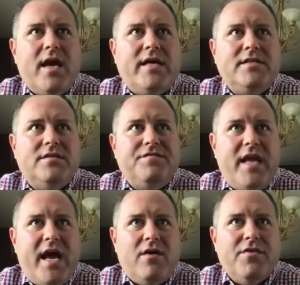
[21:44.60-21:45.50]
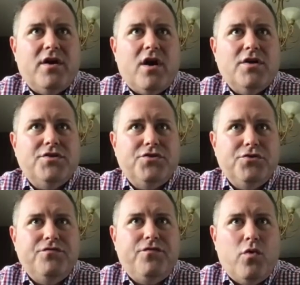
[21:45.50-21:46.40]
as of now, there are two
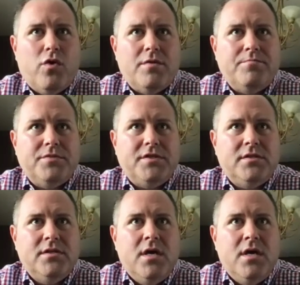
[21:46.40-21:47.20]
forums.